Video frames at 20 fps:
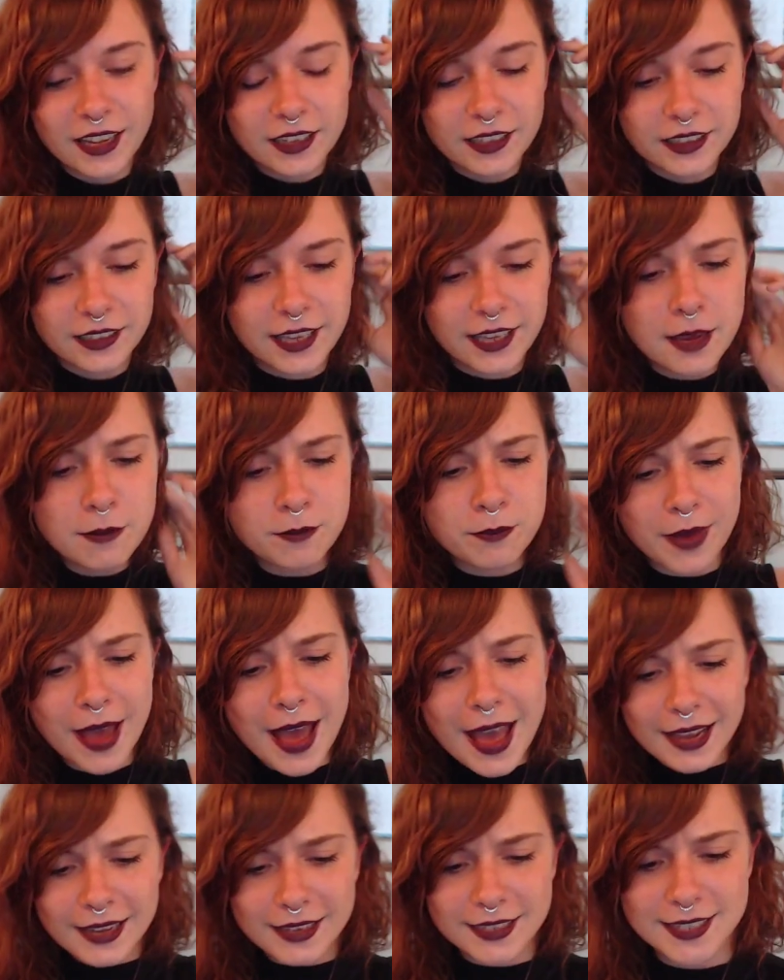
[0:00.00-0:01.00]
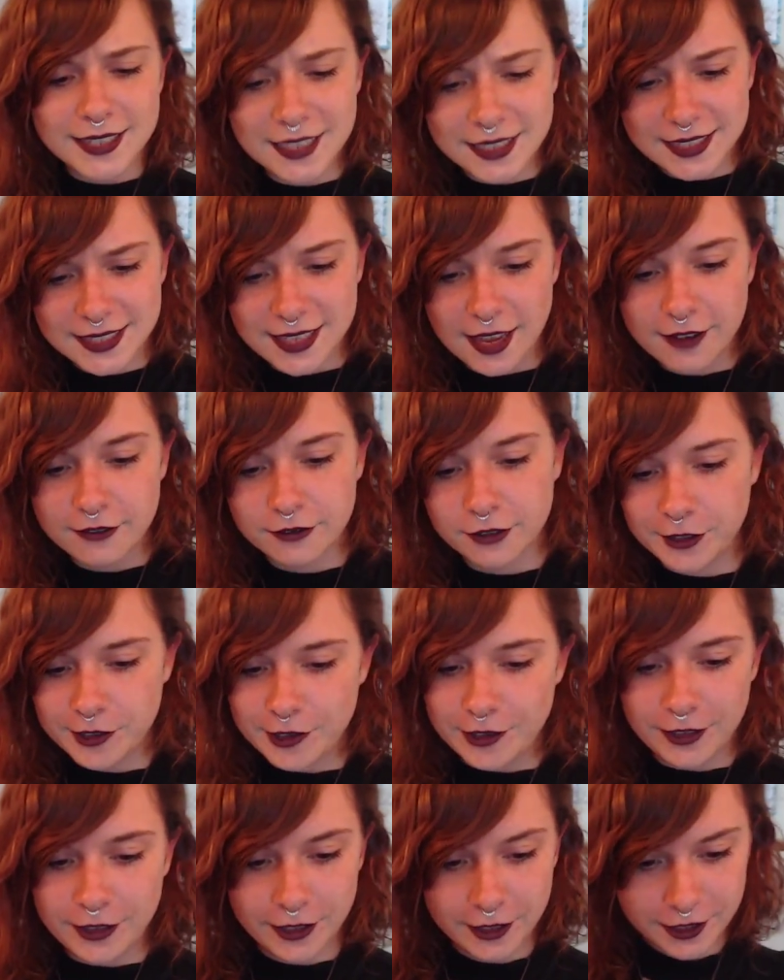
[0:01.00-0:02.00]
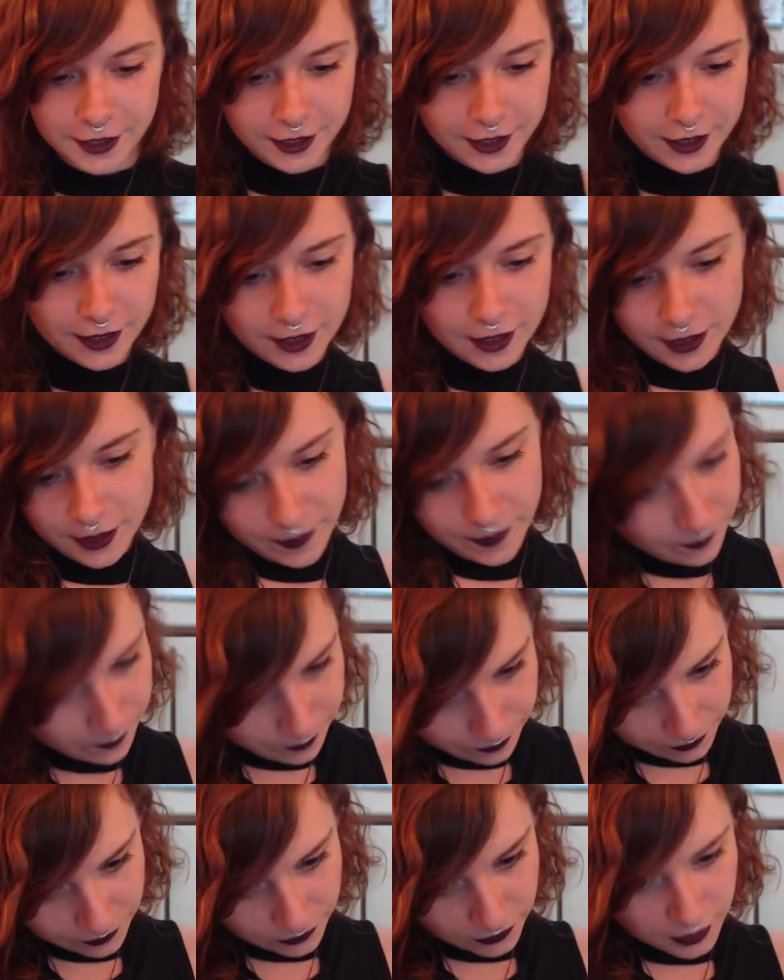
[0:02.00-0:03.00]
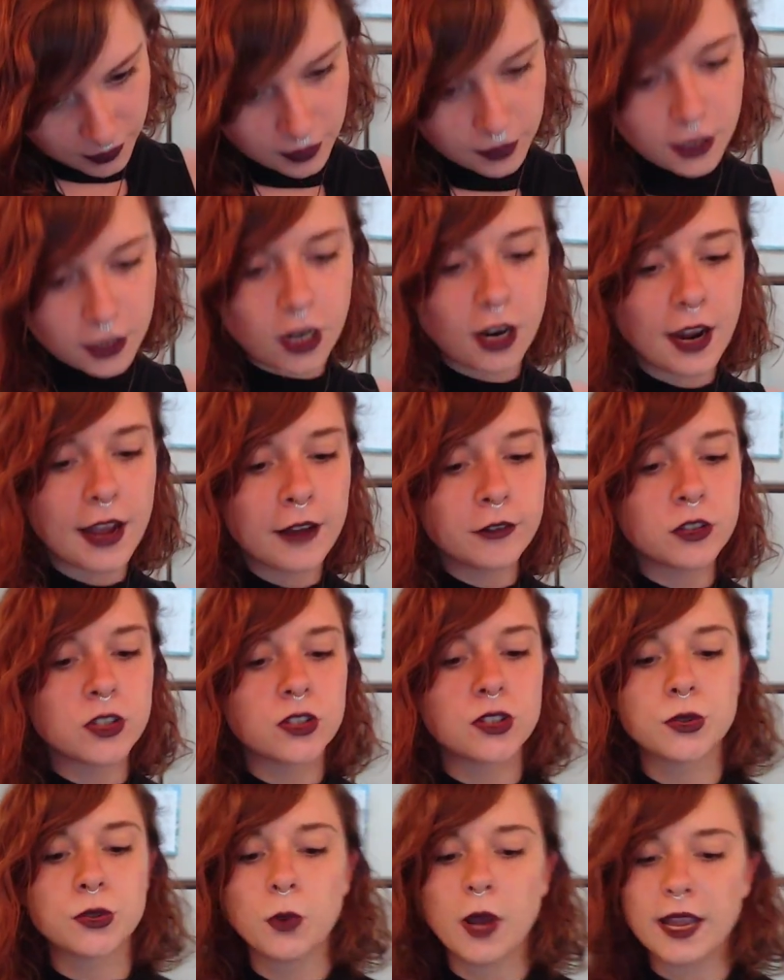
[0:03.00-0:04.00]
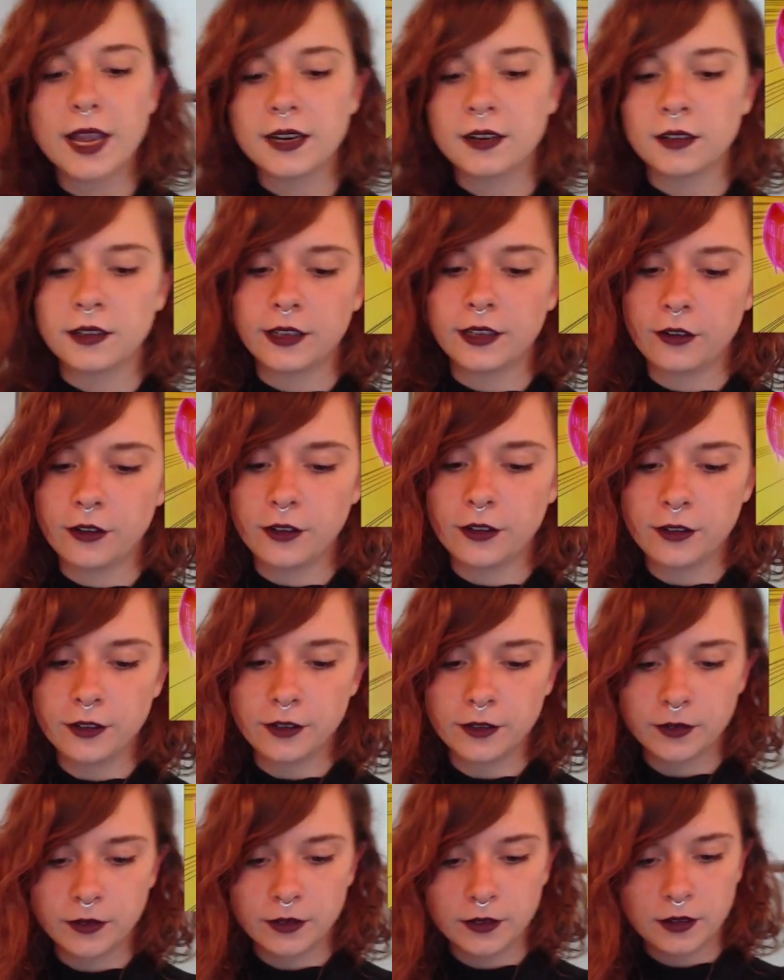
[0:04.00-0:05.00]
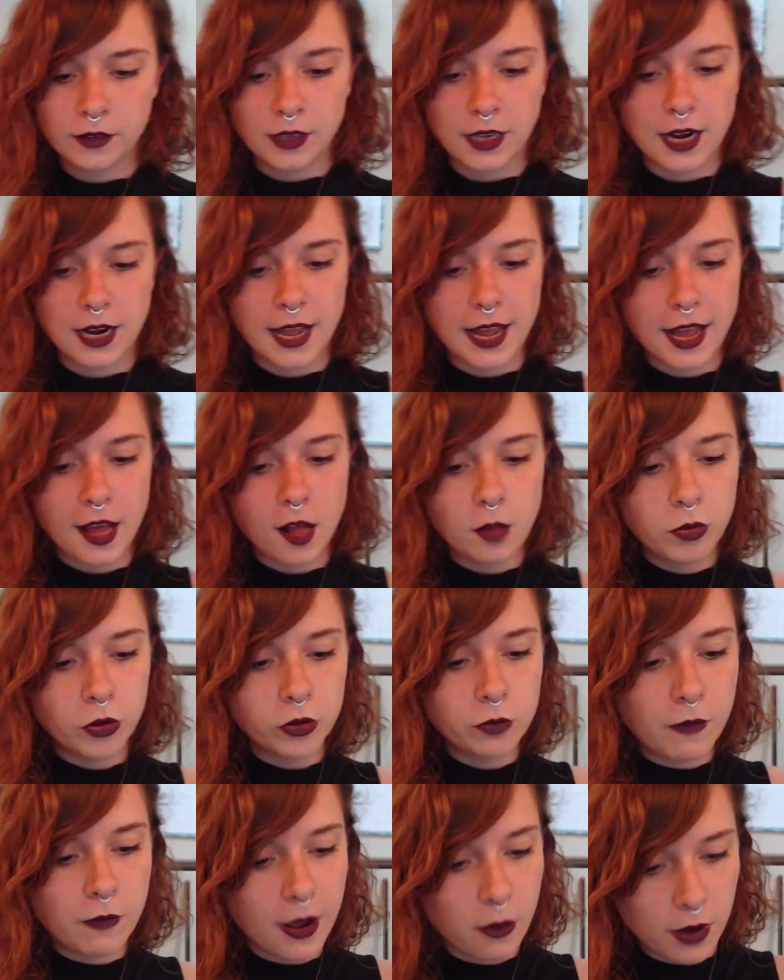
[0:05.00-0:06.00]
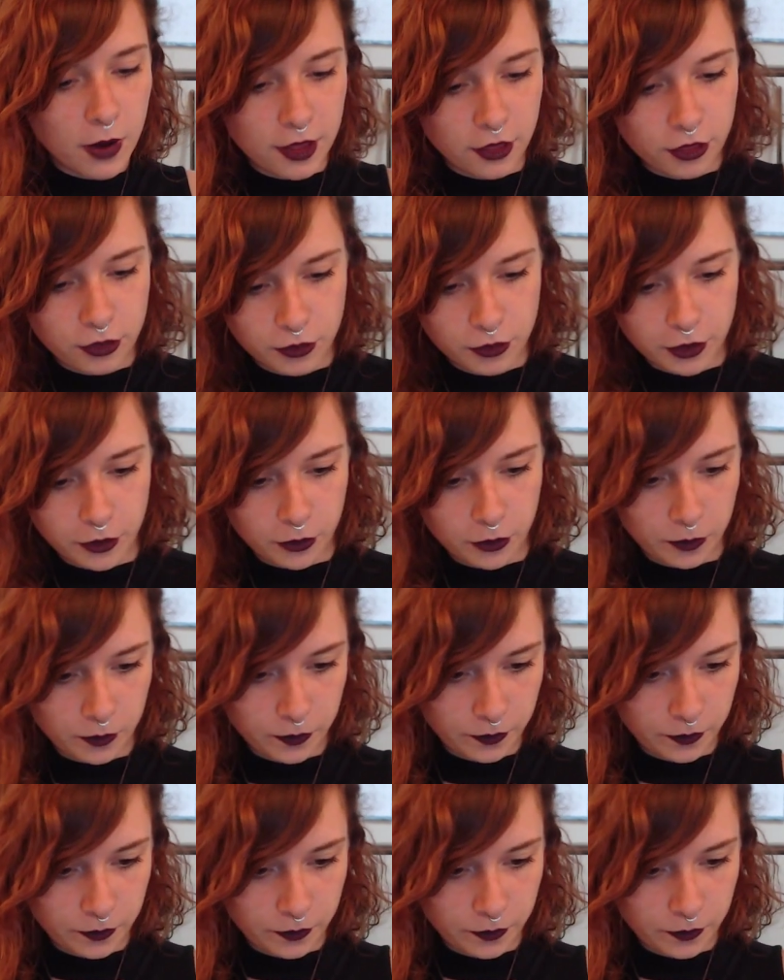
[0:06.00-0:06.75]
"Keep back," said several. The crowd swayed a little, and I elbowed my way through.